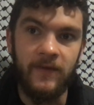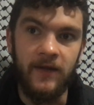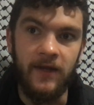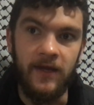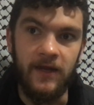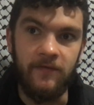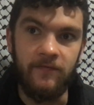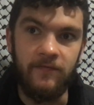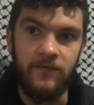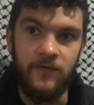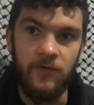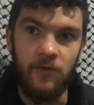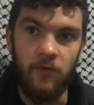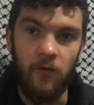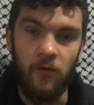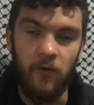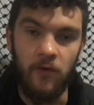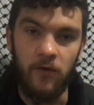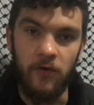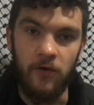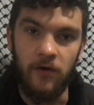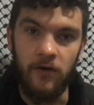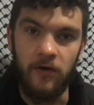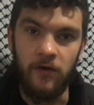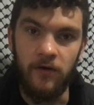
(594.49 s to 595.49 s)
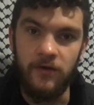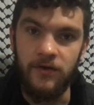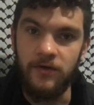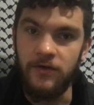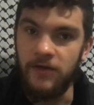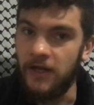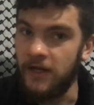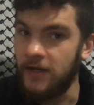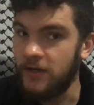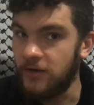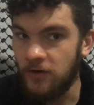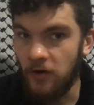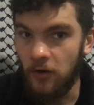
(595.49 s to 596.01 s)
If you're
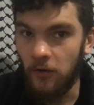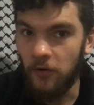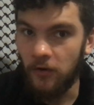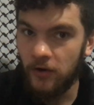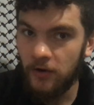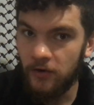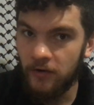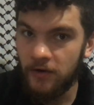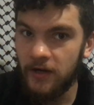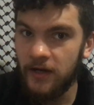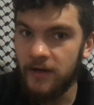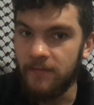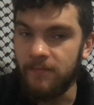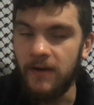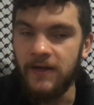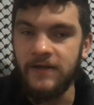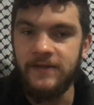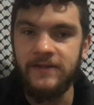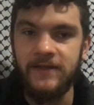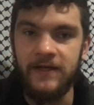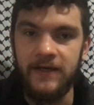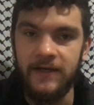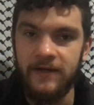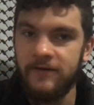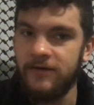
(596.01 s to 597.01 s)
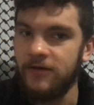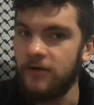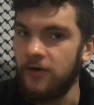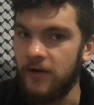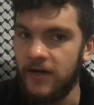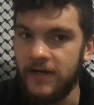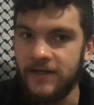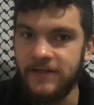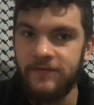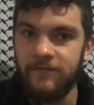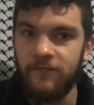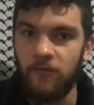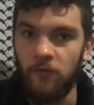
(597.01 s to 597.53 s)
in no hurry, it might take, you know,
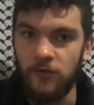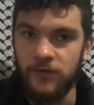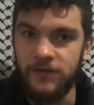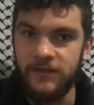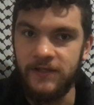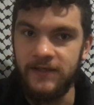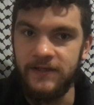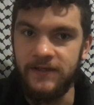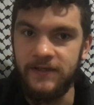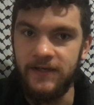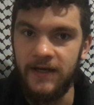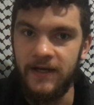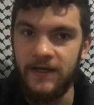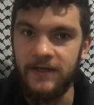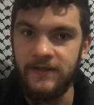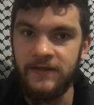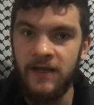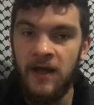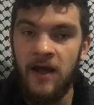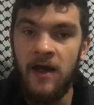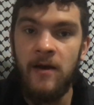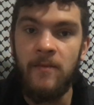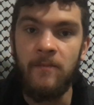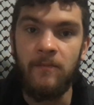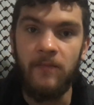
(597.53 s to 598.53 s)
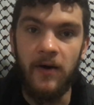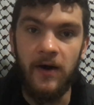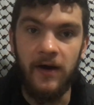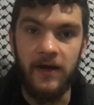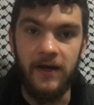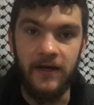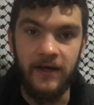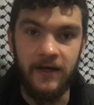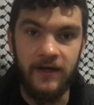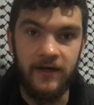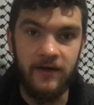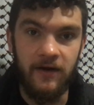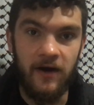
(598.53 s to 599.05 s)
8 to 14 days, but
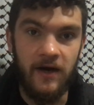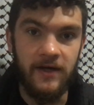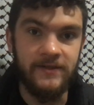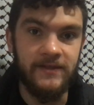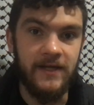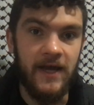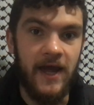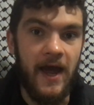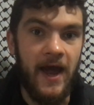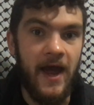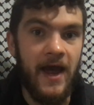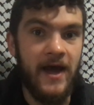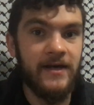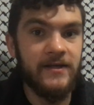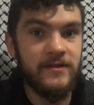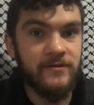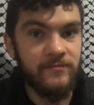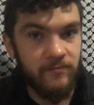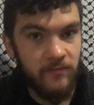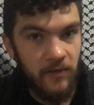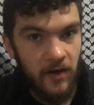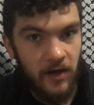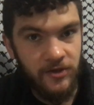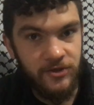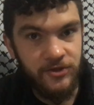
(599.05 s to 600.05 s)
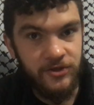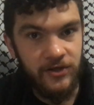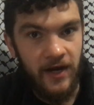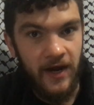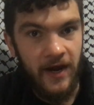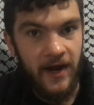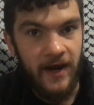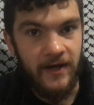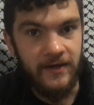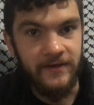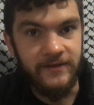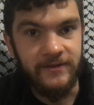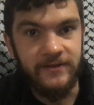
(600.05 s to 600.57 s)
it can cost as much
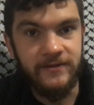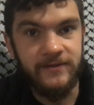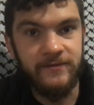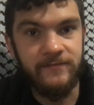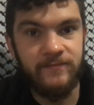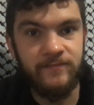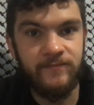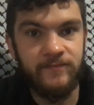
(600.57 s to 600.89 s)
as